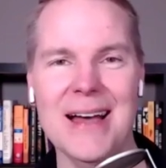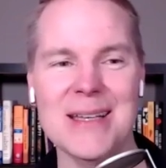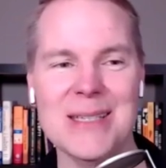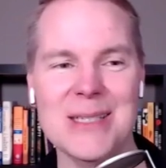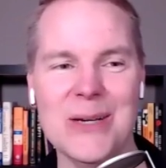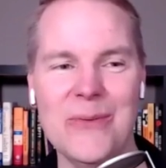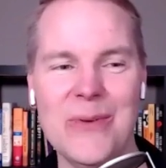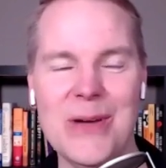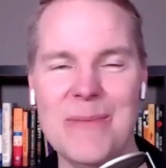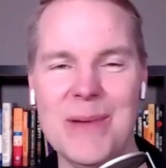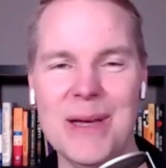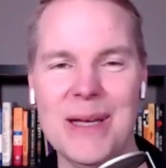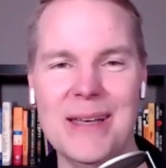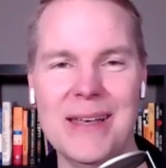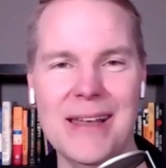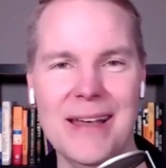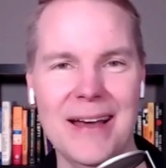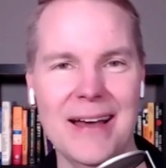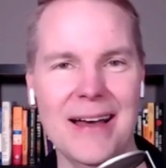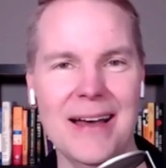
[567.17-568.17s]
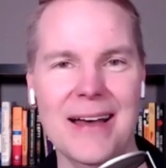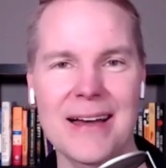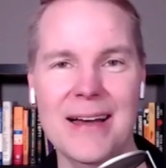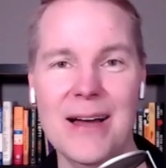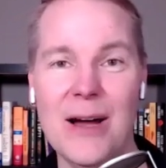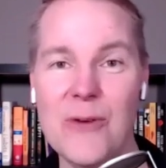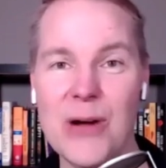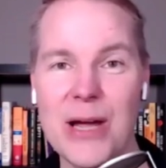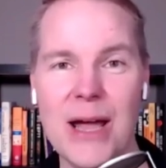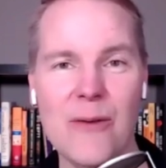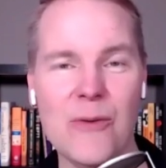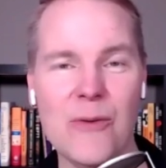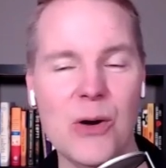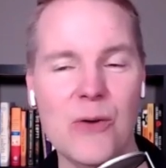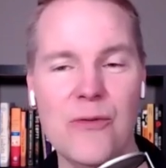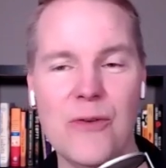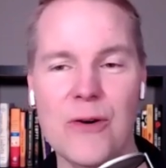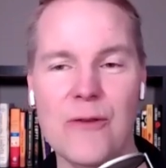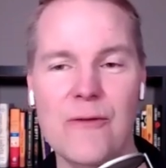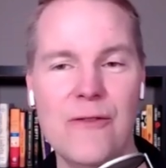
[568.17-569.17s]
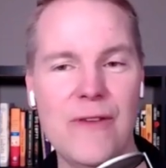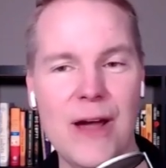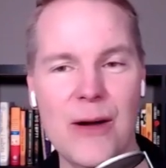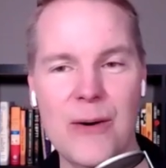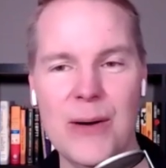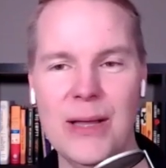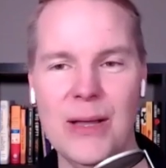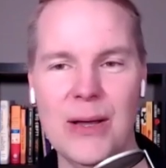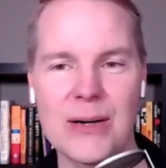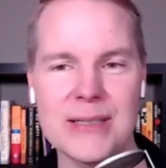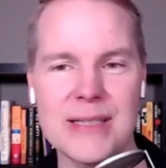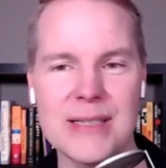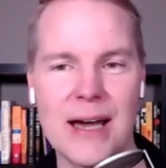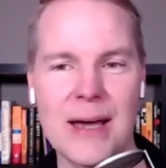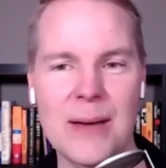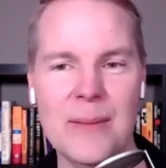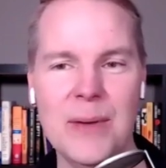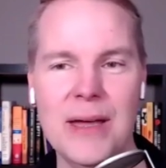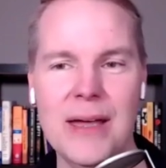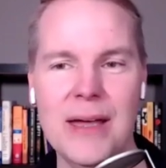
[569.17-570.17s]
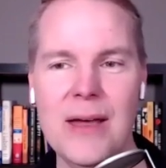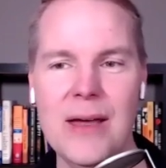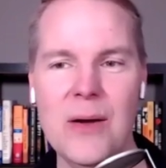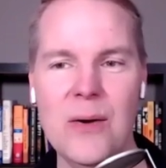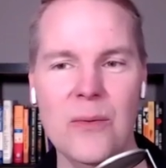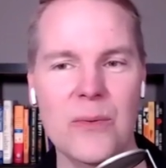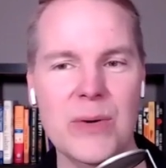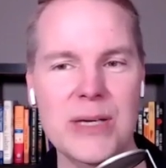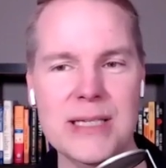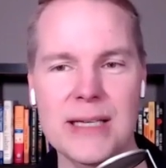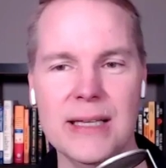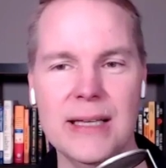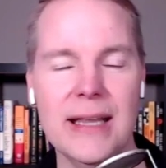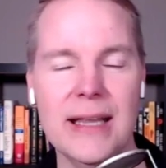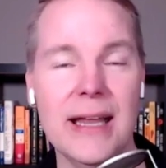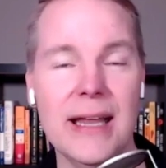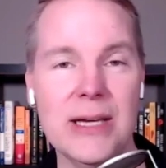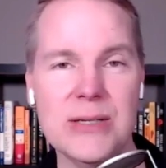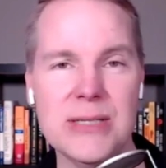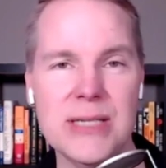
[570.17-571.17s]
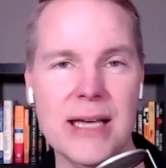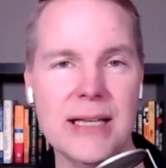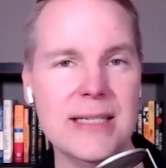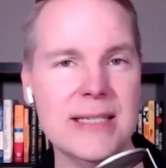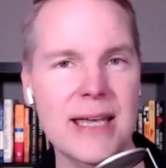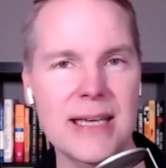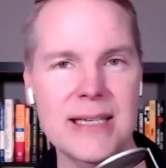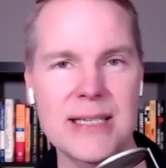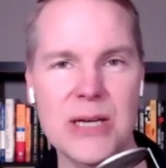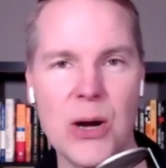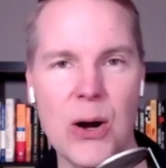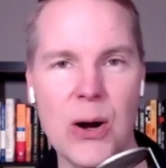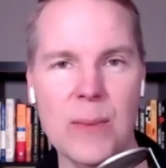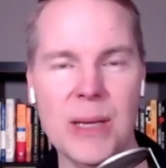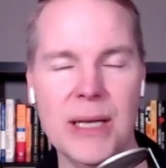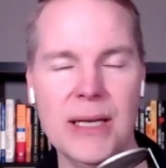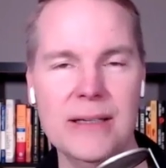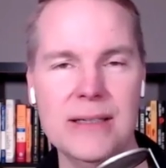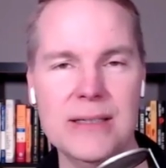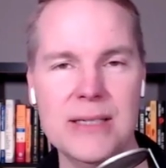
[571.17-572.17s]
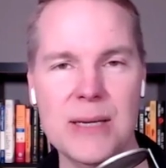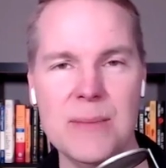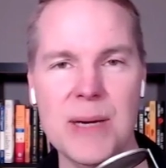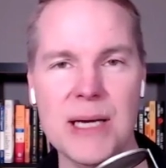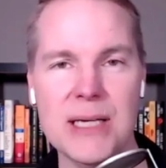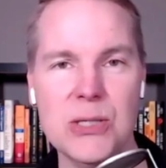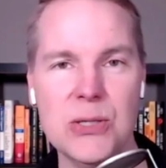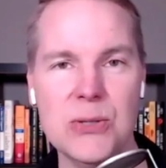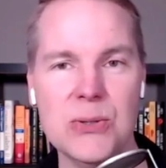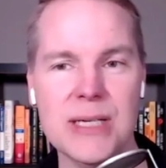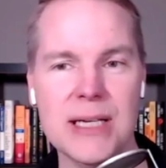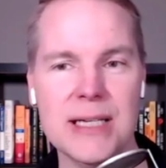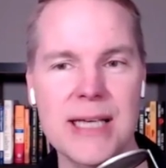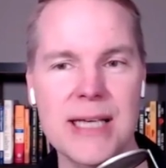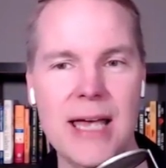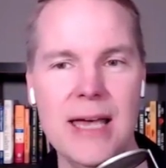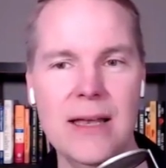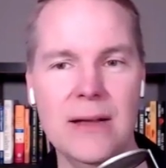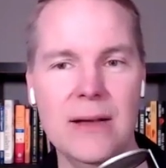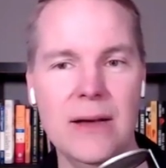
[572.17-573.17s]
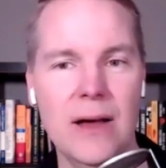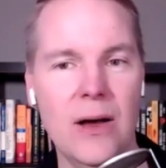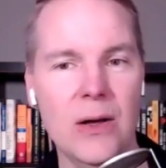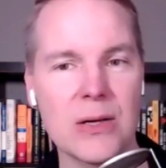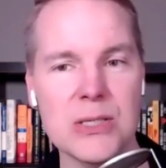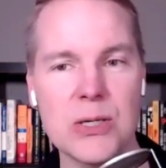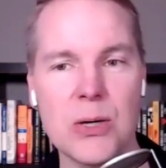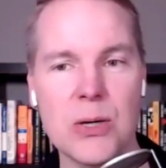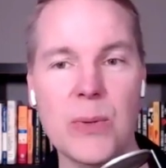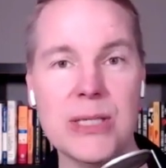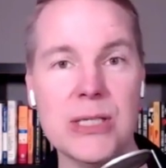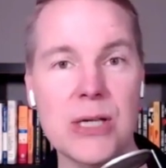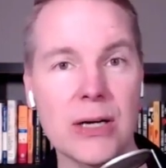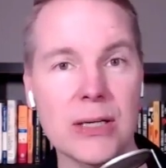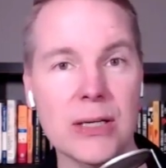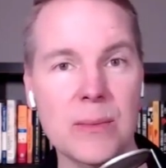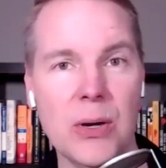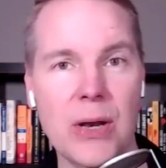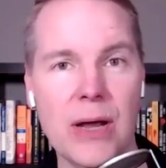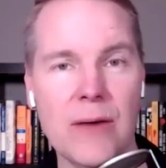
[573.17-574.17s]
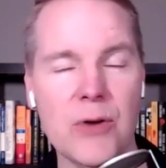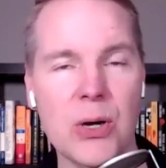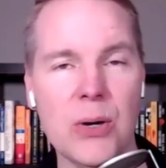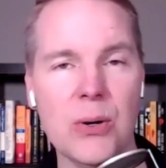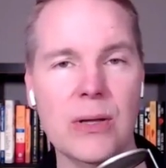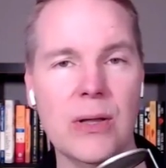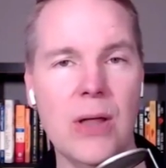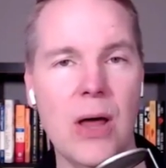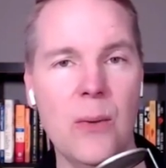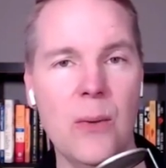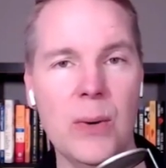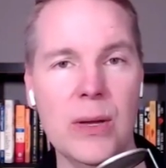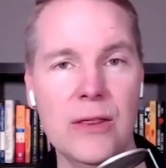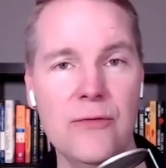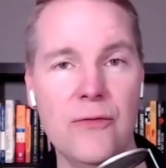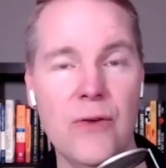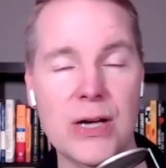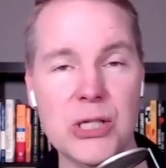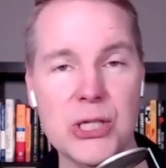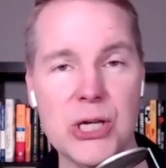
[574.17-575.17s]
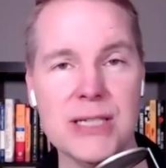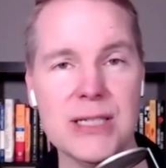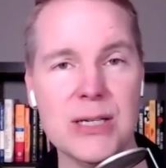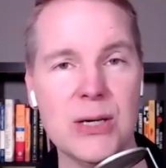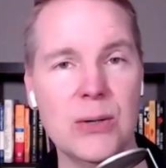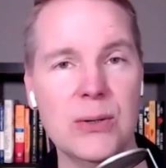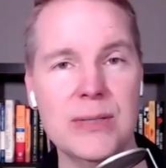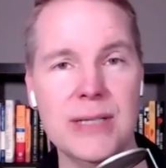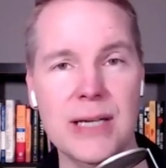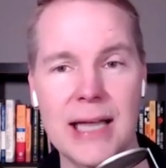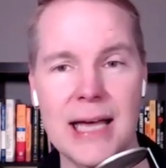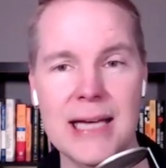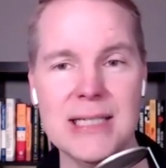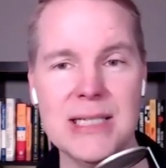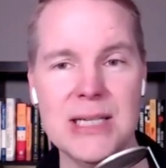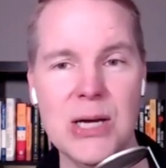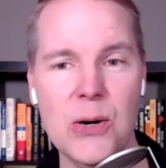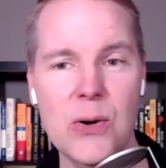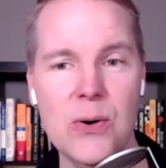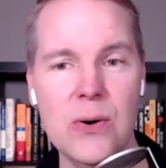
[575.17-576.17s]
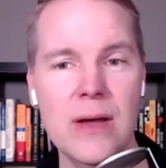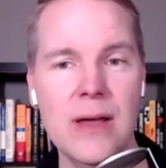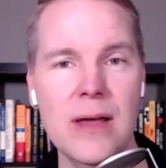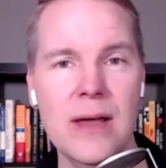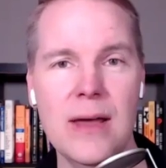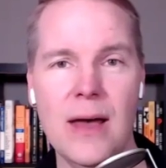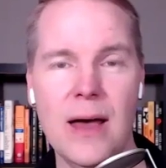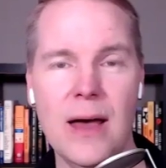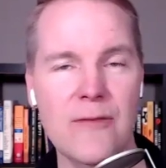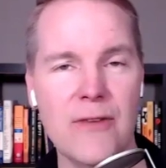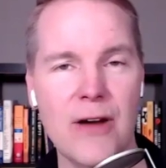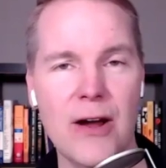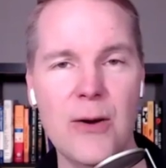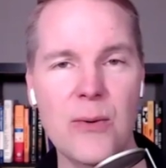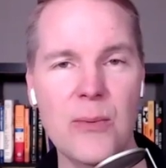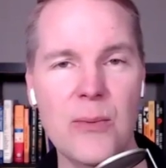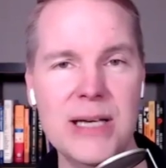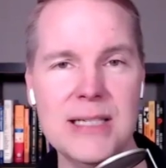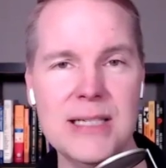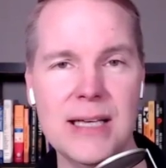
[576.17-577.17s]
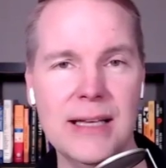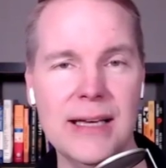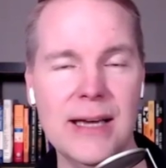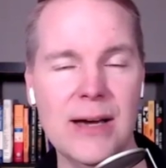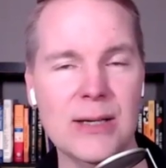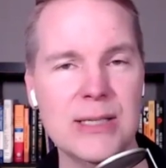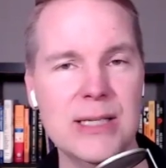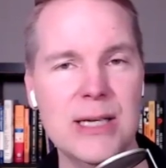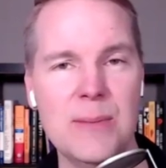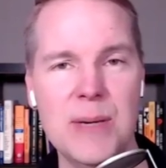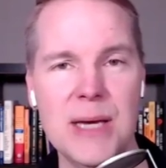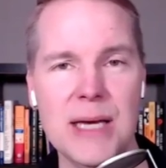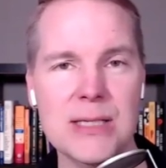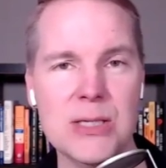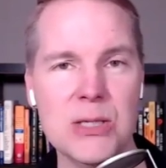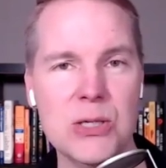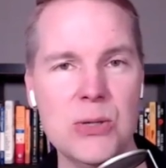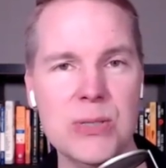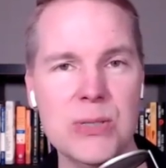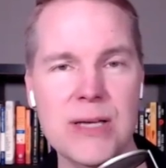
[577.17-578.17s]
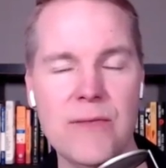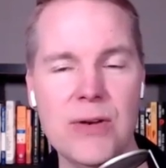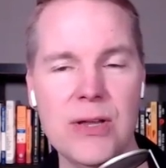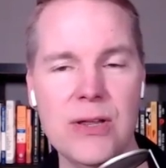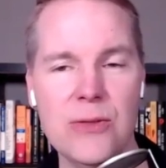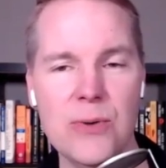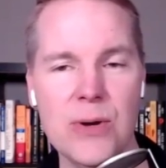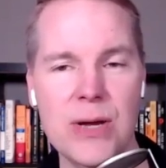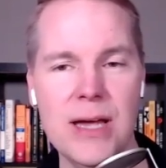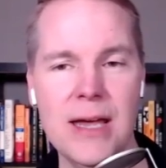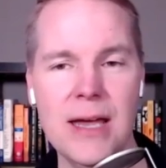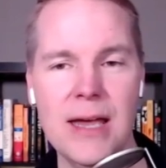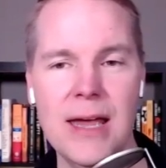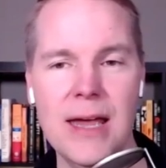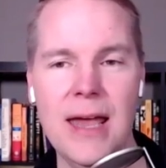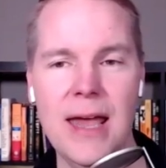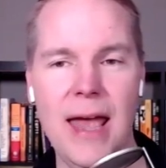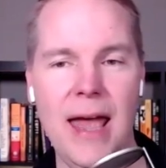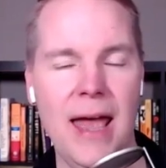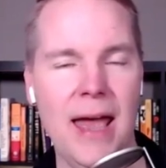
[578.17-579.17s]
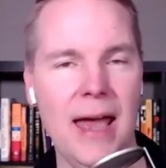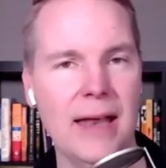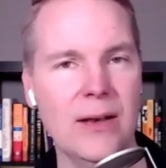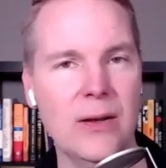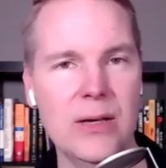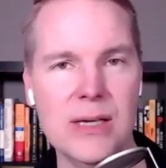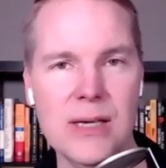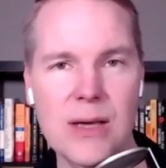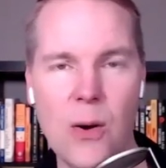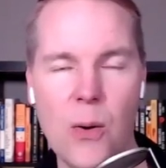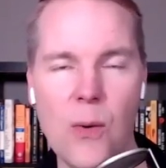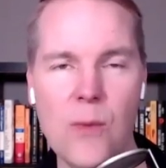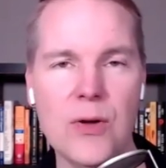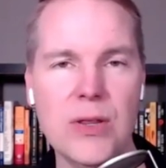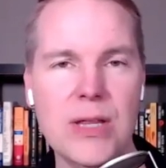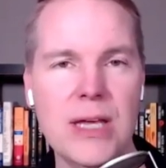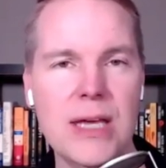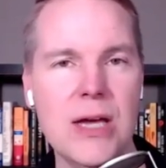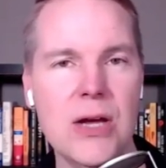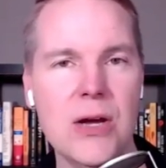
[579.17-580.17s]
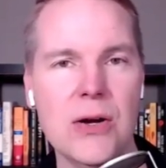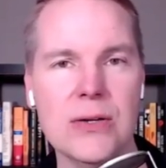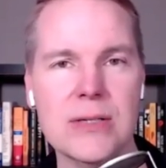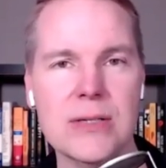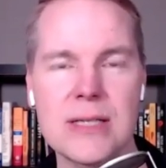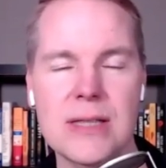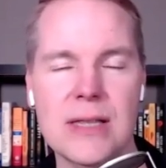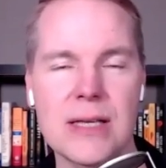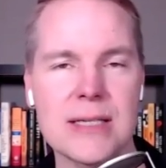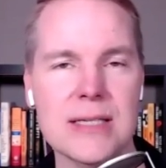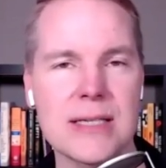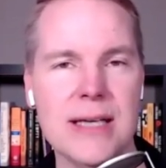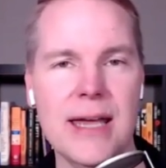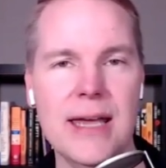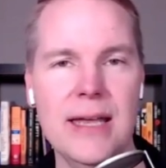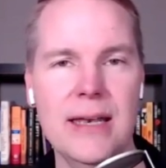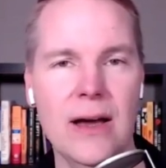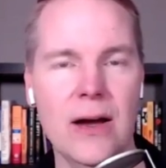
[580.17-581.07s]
So we've been covering Evernote for a very long time. Recently, like you said, Stacy Harmon, TPS 268. Also, we talked about Evernote a lot with Francesco D'Alessio very recently on TPS 273. And over the years, the site,